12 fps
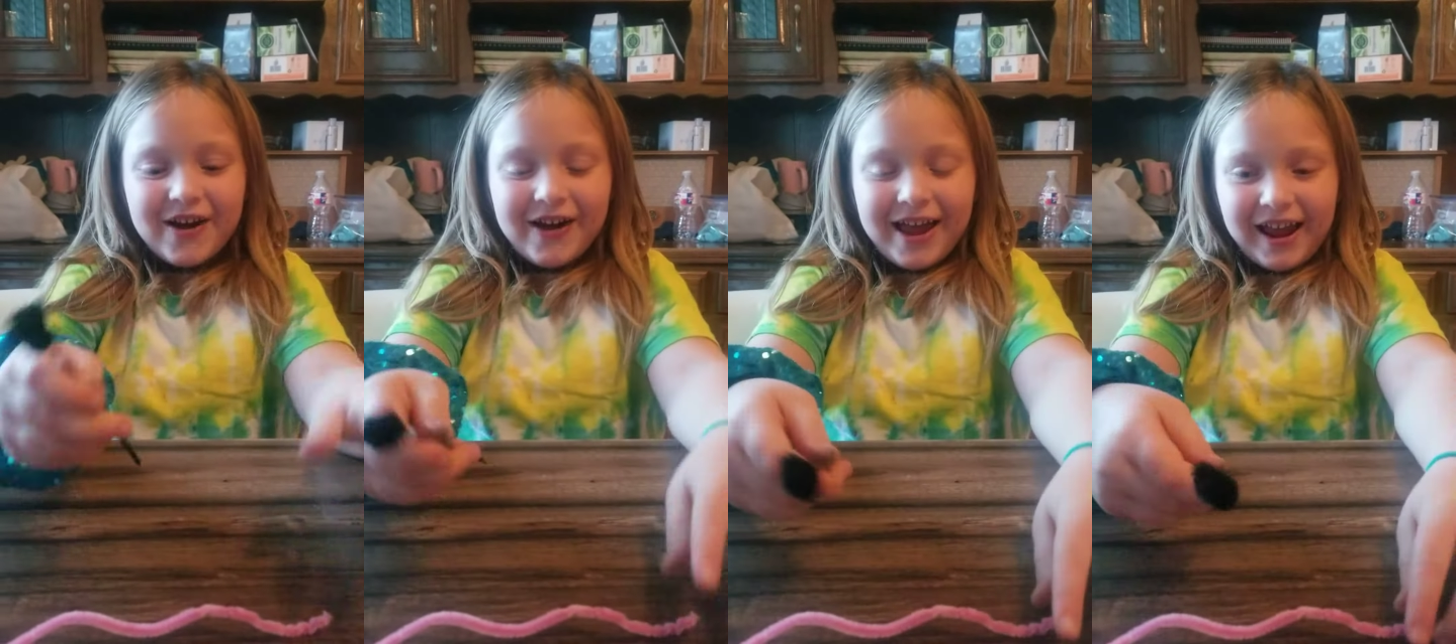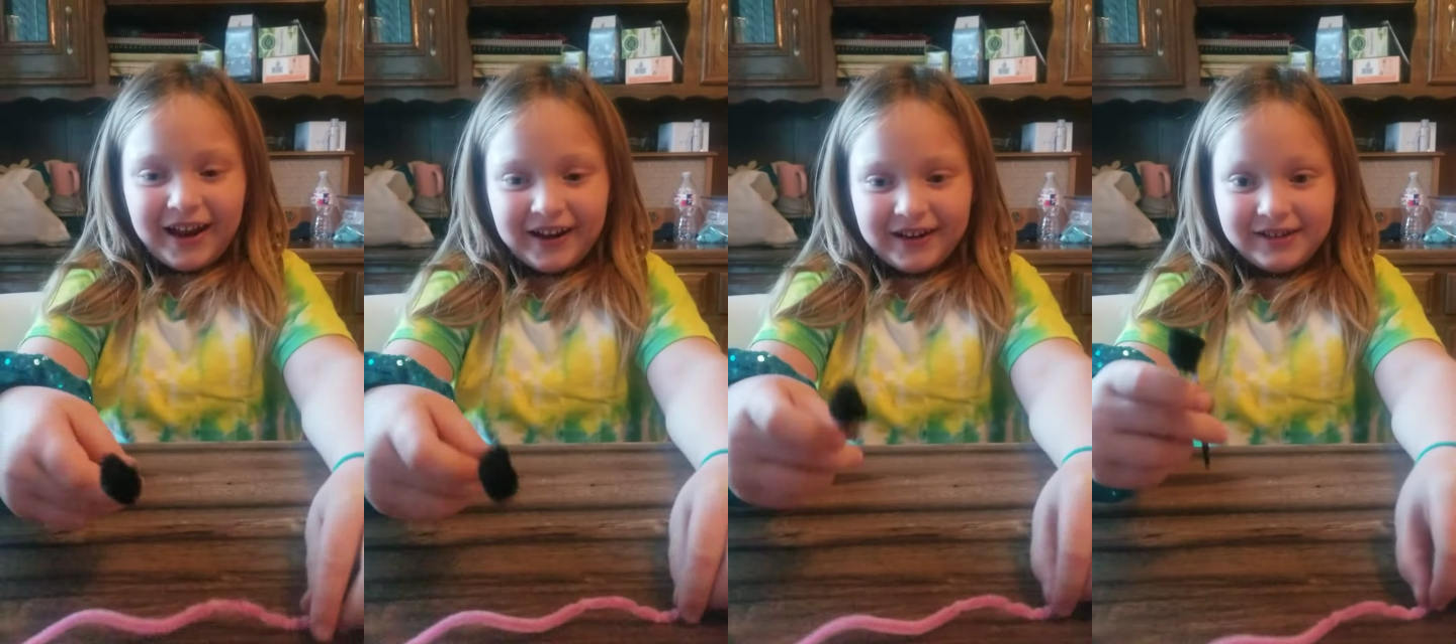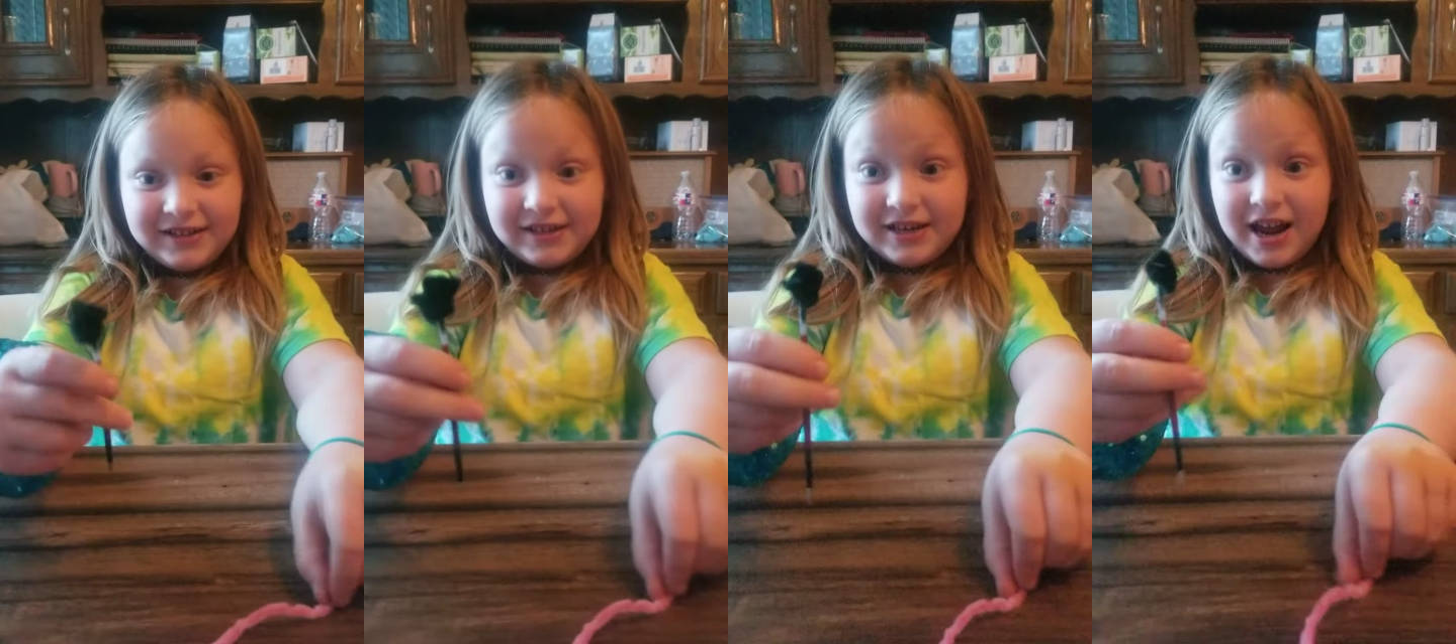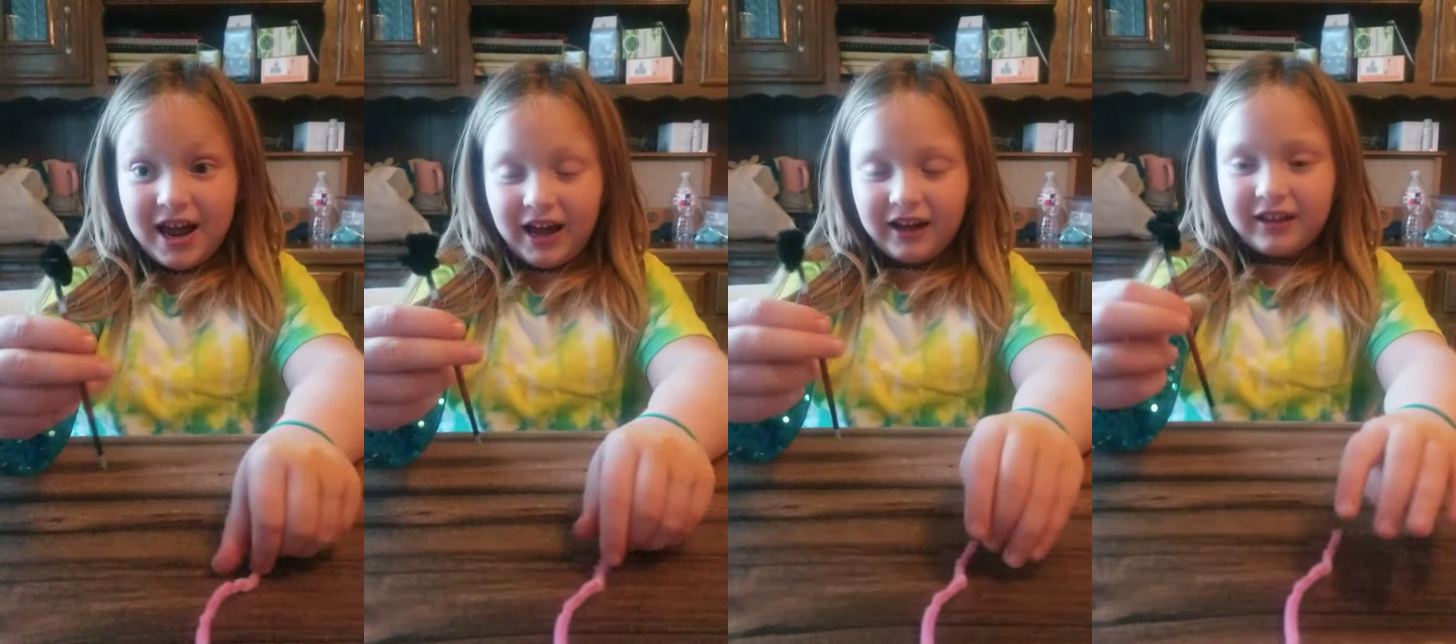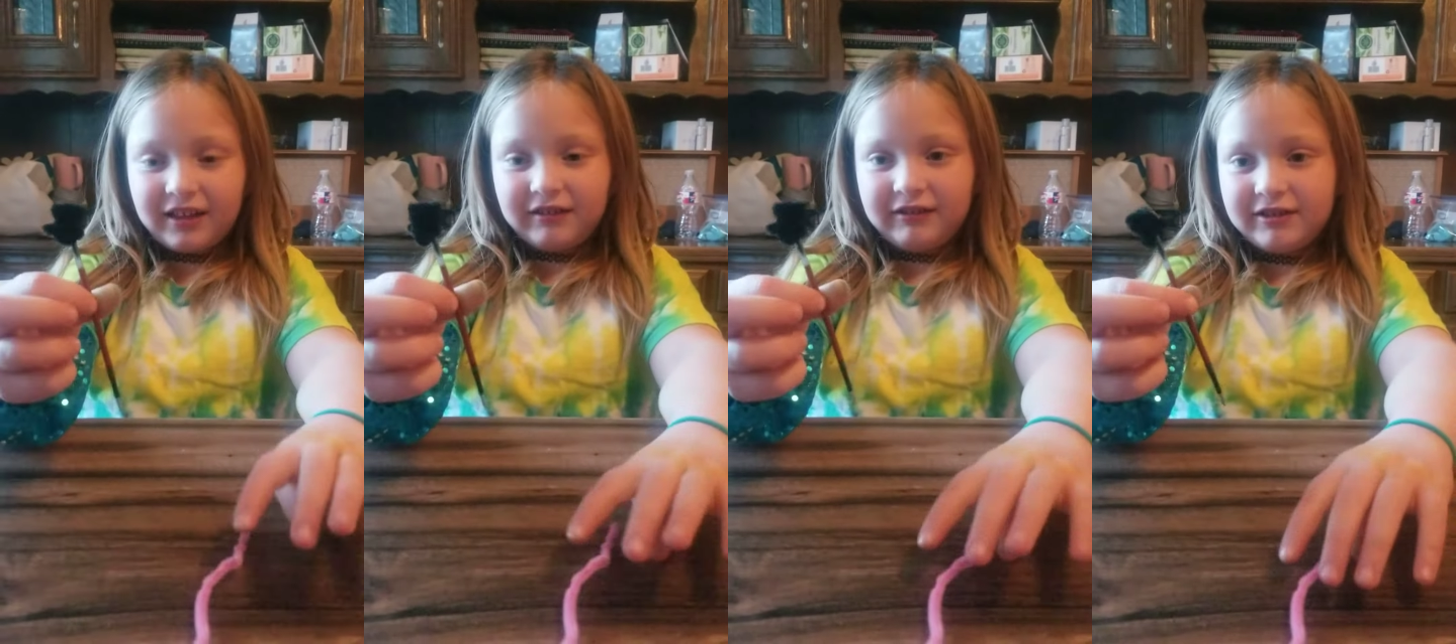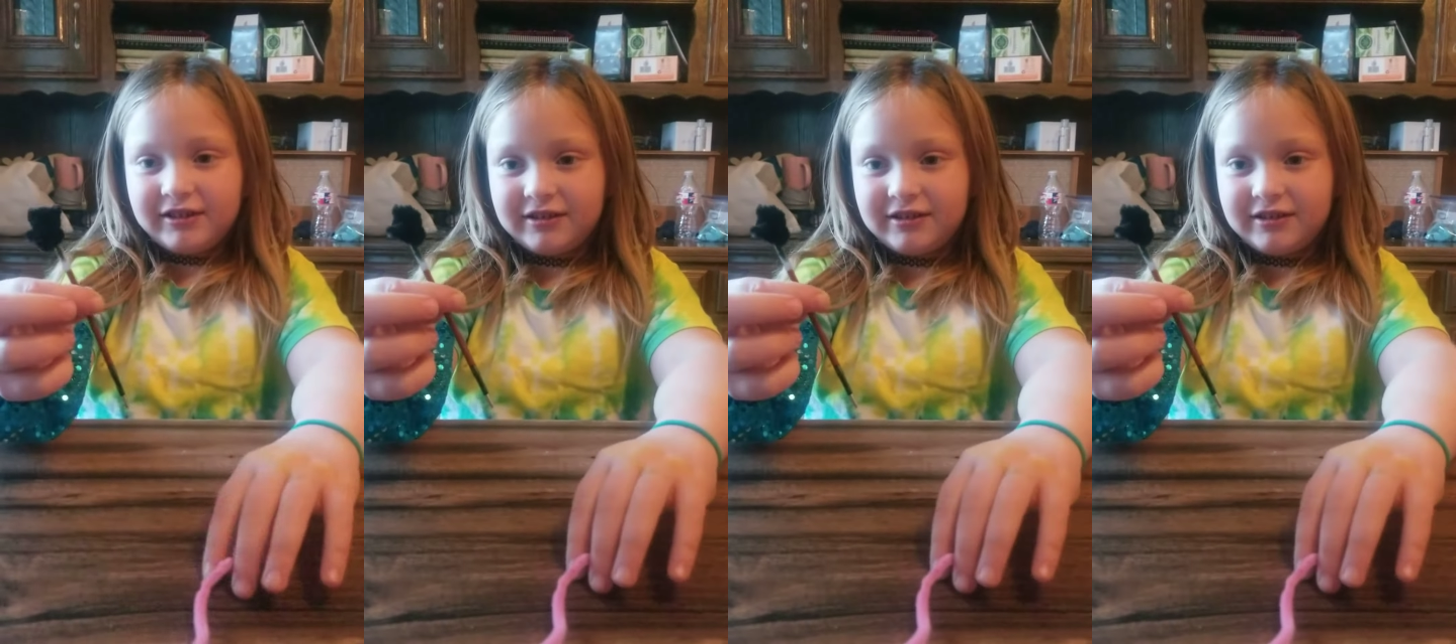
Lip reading: And next,